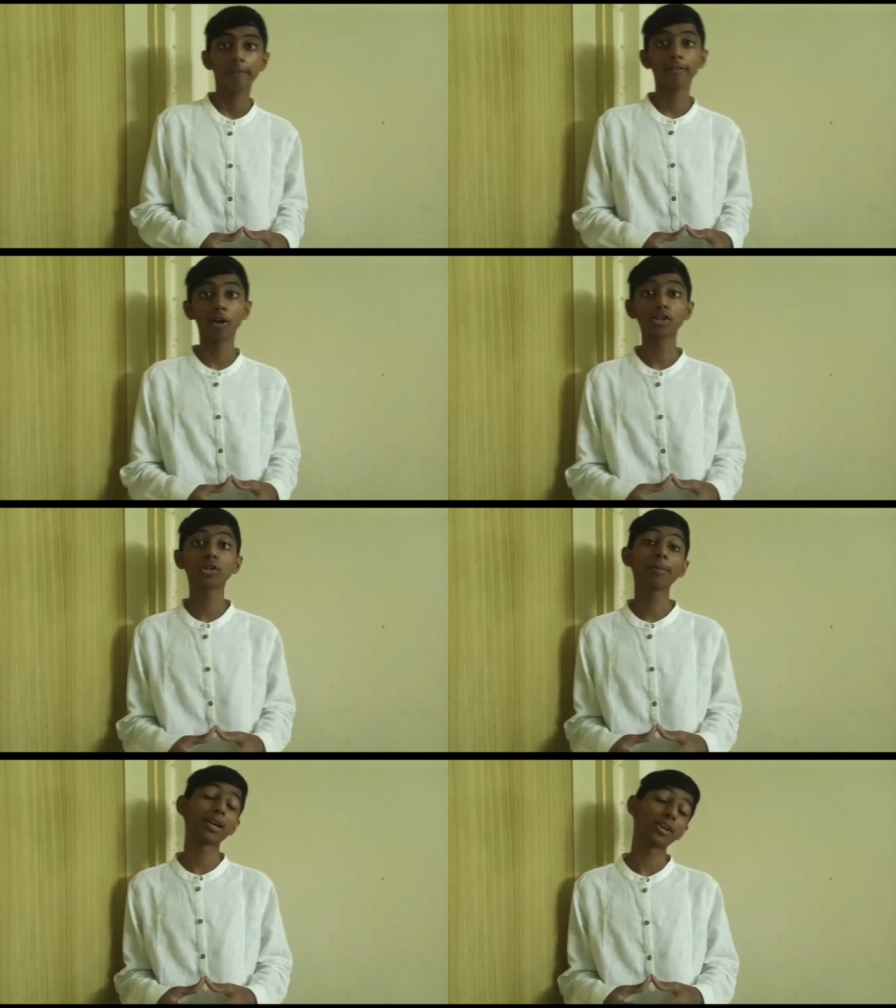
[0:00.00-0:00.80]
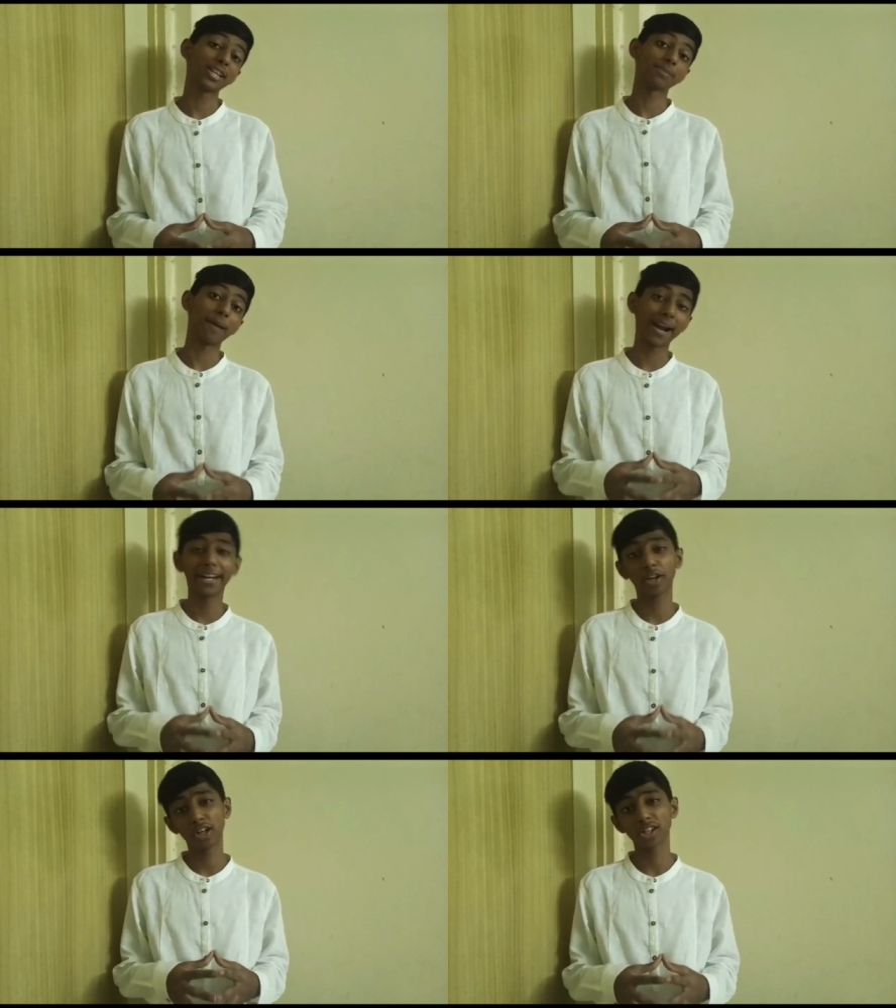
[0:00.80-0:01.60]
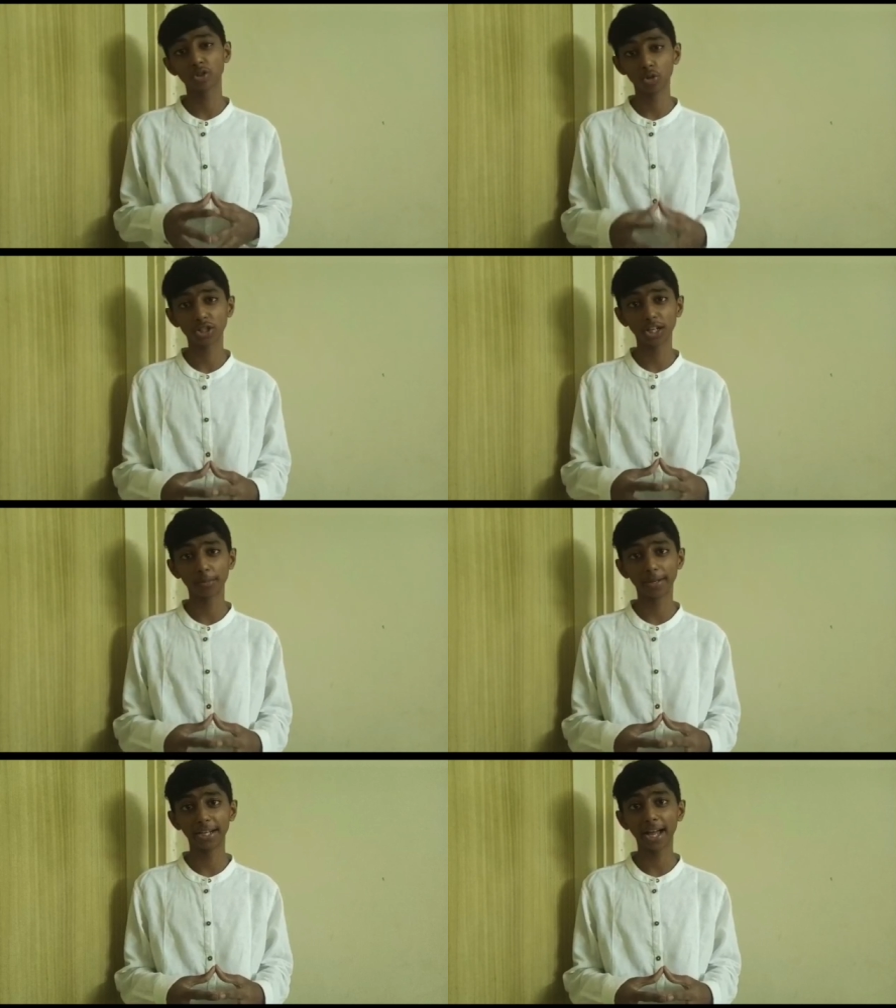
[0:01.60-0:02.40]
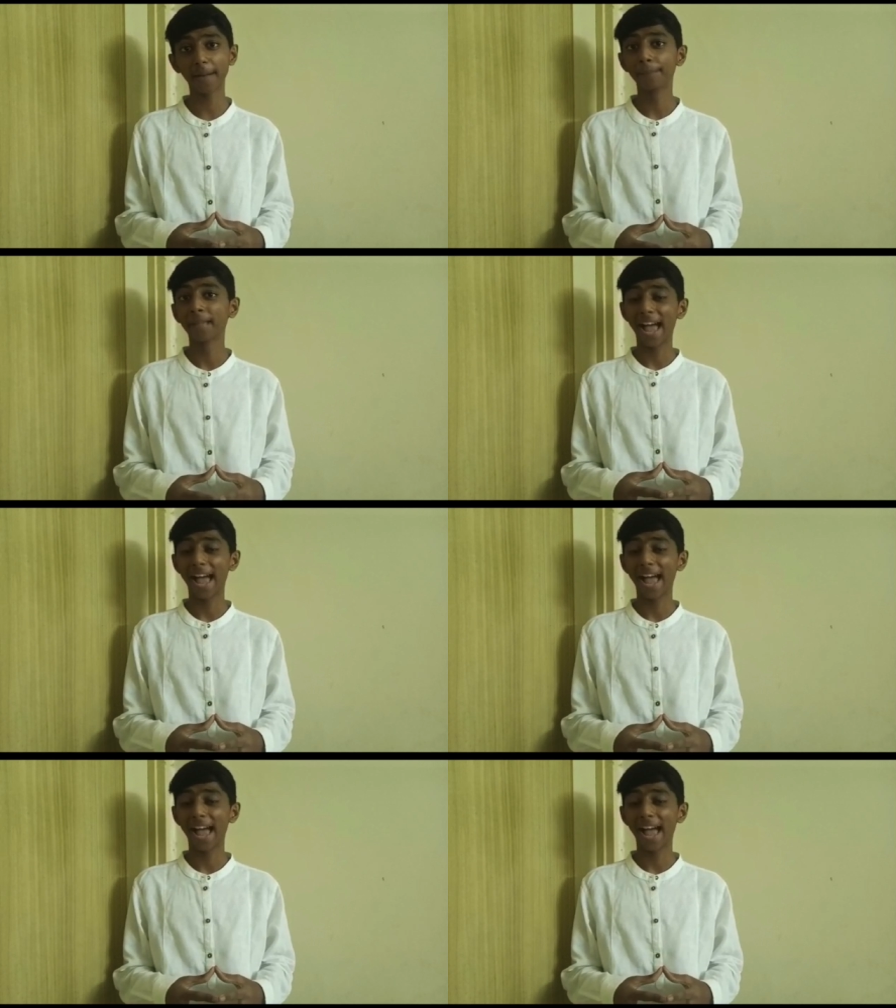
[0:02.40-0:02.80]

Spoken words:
We also plan on expanding on our social media,